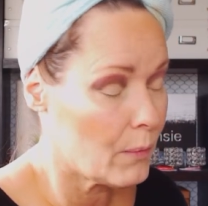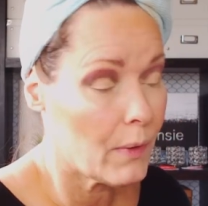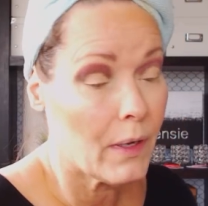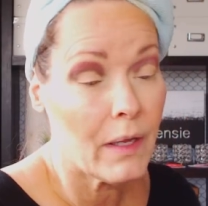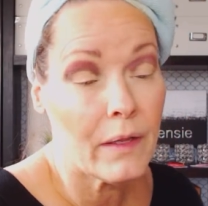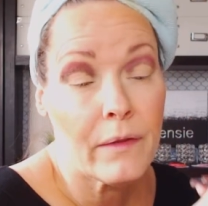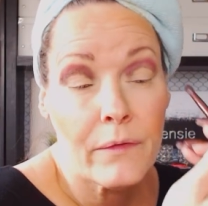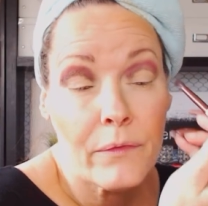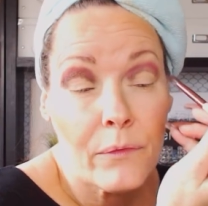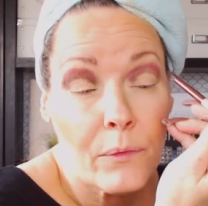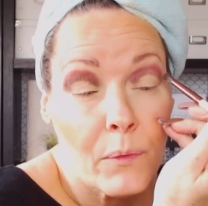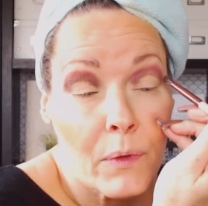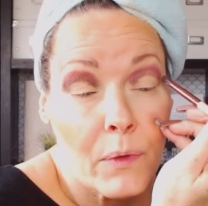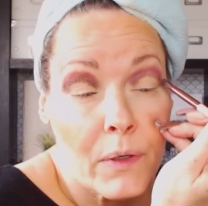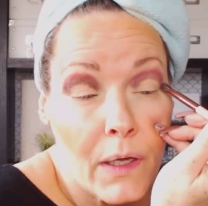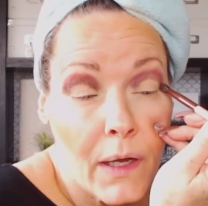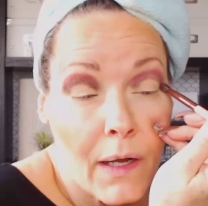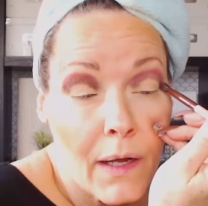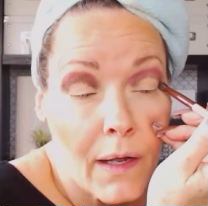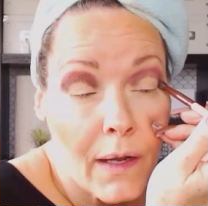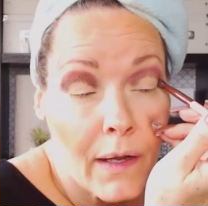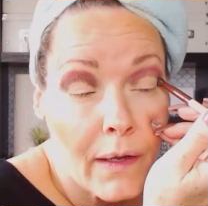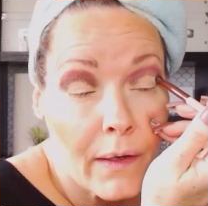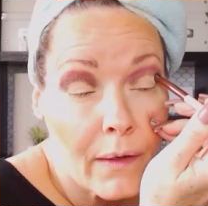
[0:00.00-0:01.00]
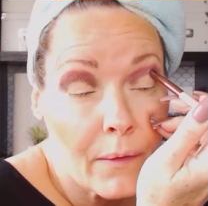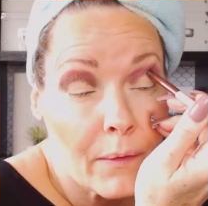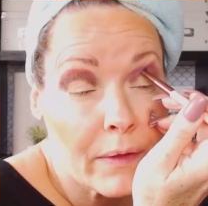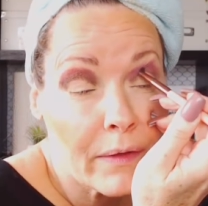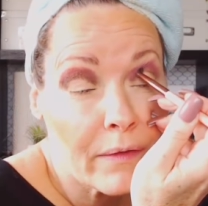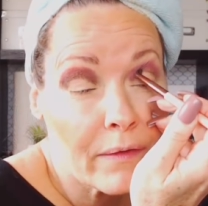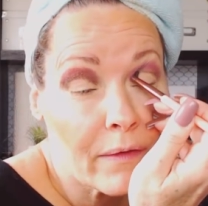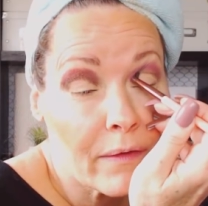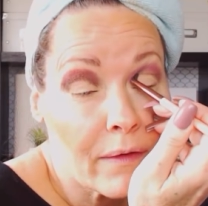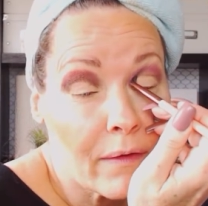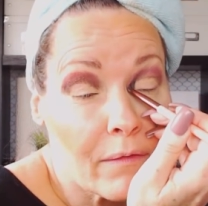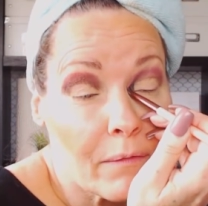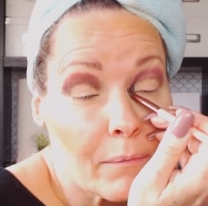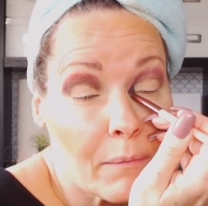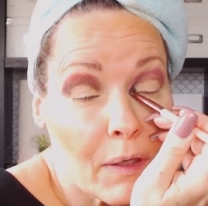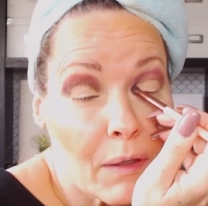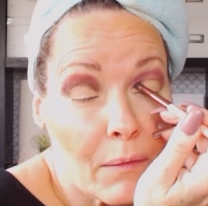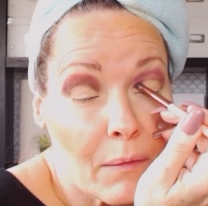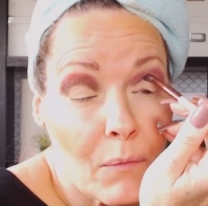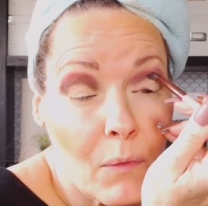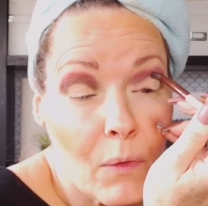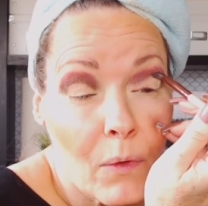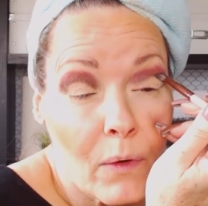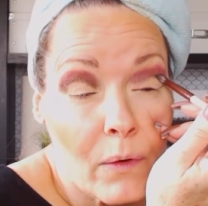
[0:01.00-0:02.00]
know why this one eye always gives
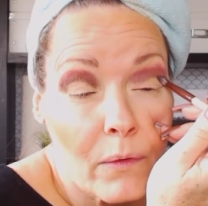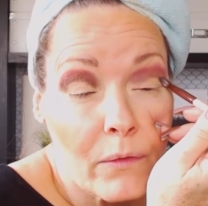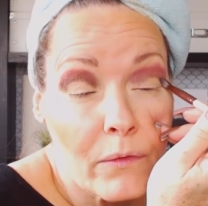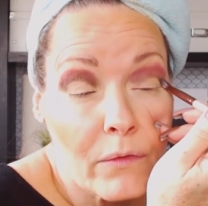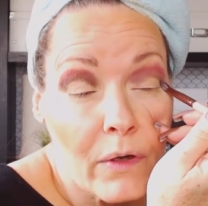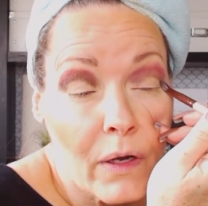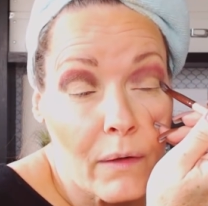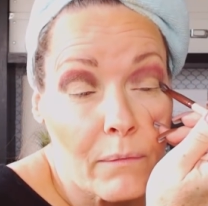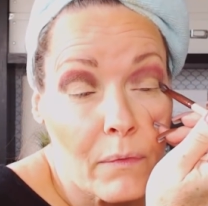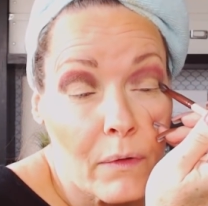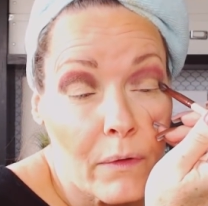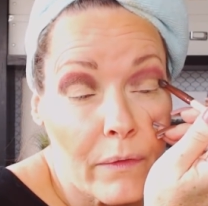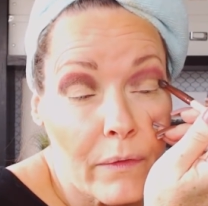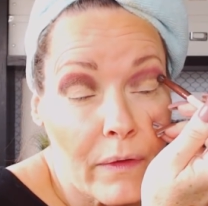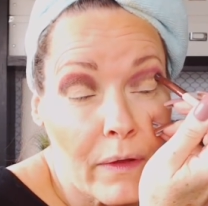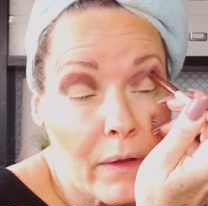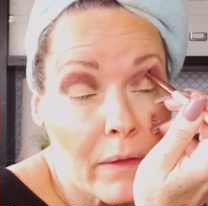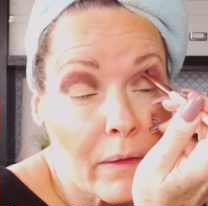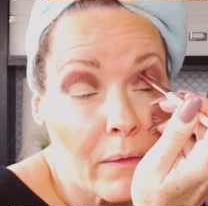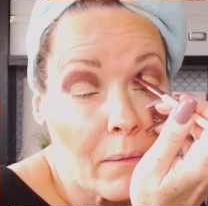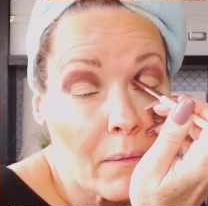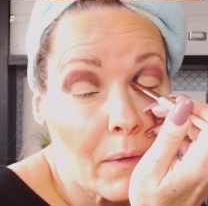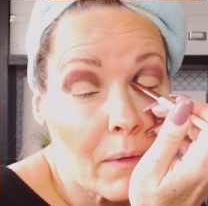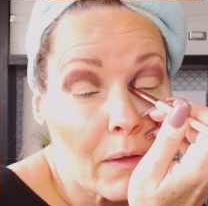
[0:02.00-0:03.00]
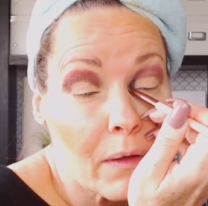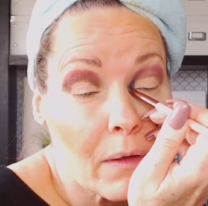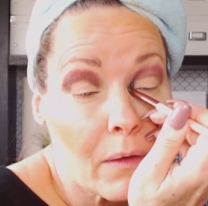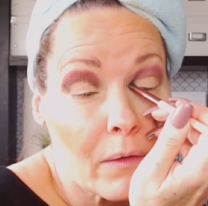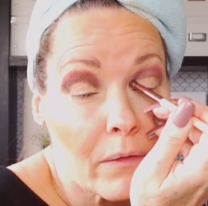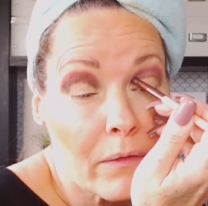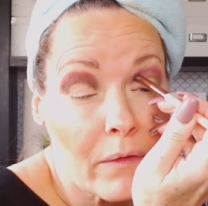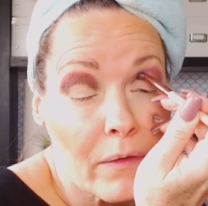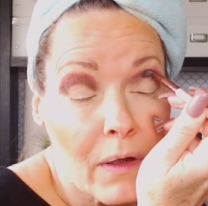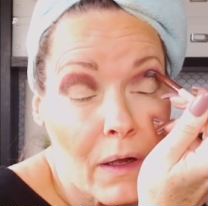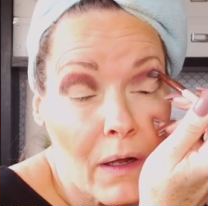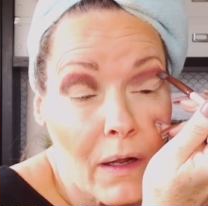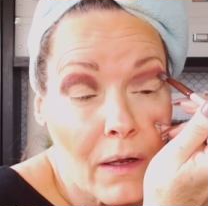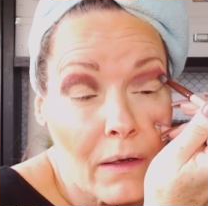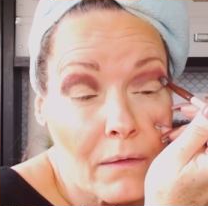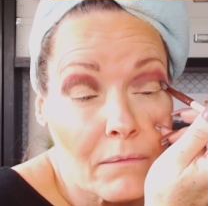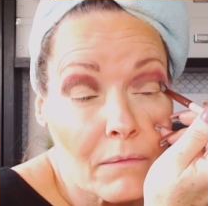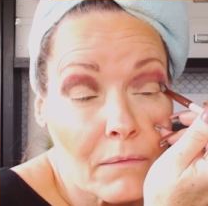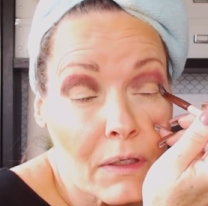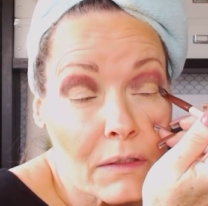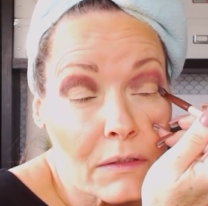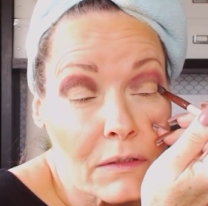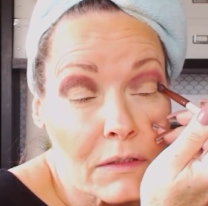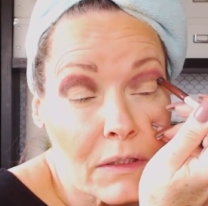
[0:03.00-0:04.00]
me more trouble. The other one goes
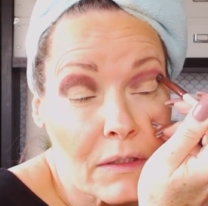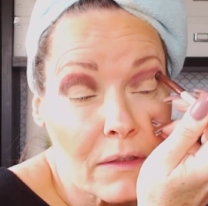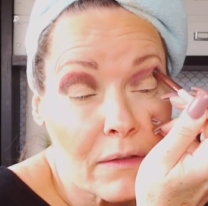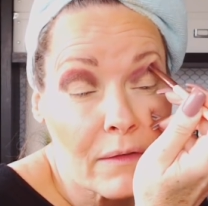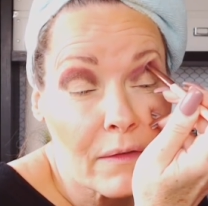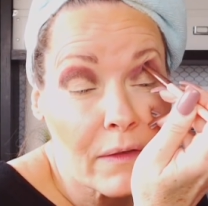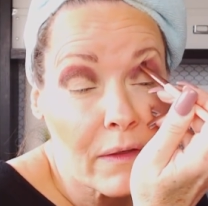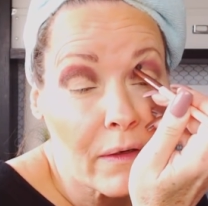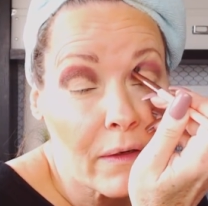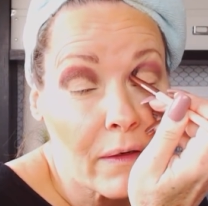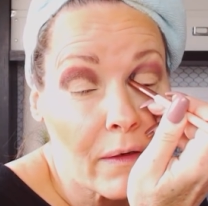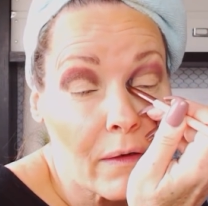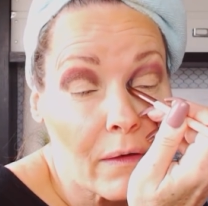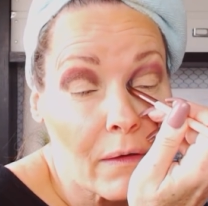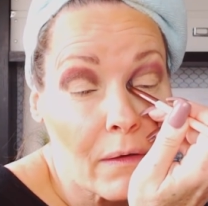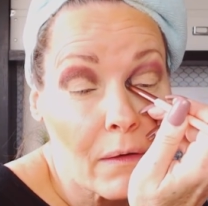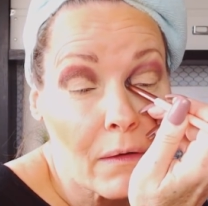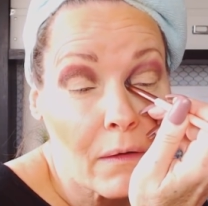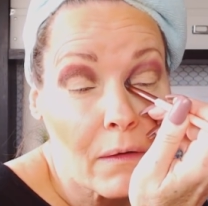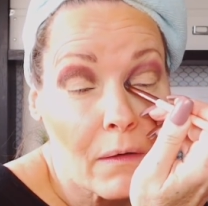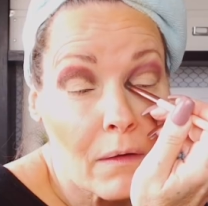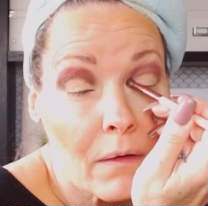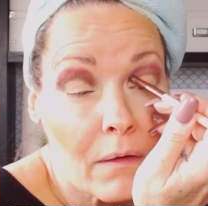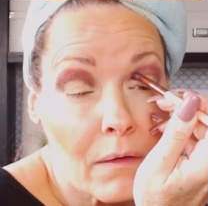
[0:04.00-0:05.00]
on much easier.